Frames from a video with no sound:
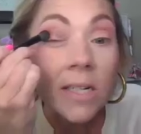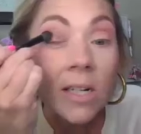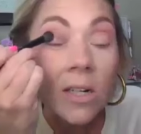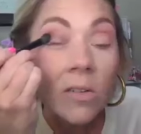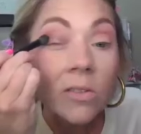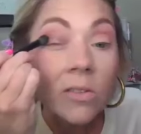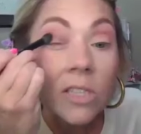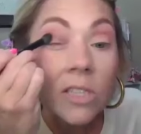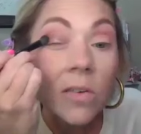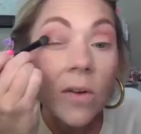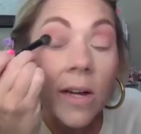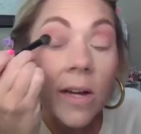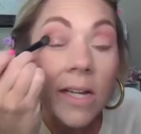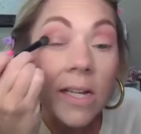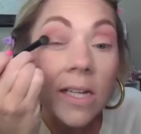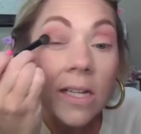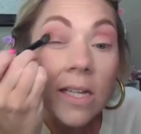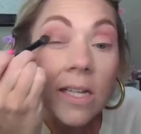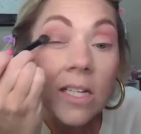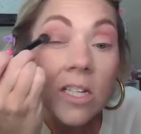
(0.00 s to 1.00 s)
it on so I
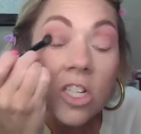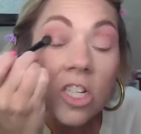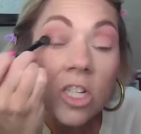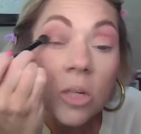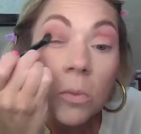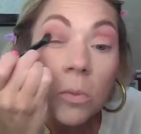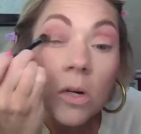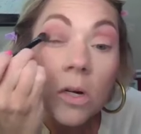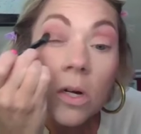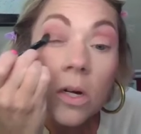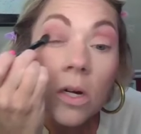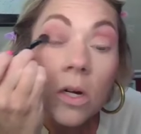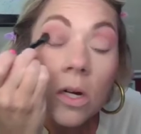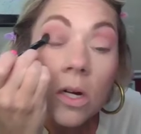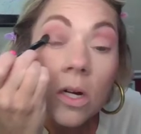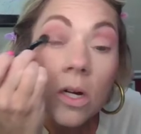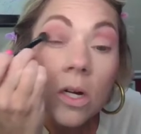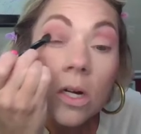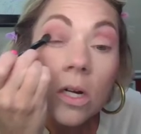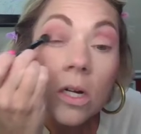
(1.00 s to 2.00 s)
get that shimmer.
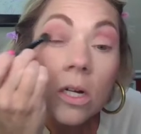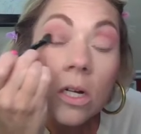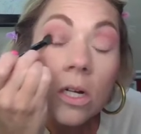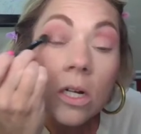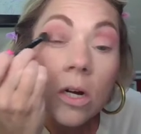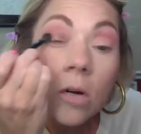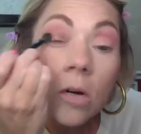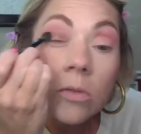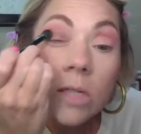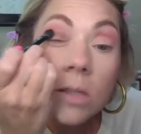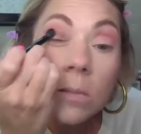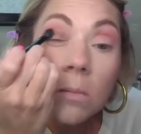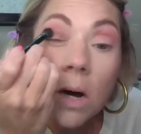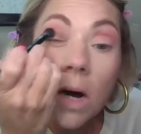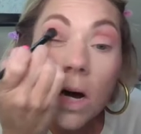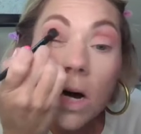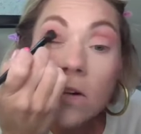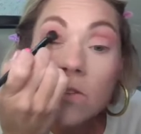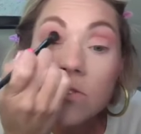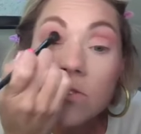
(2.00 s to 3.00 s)
Golden
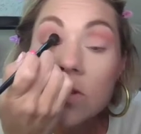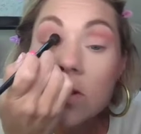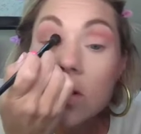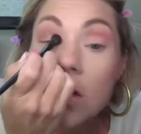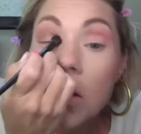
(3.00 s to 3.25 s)
Mauve.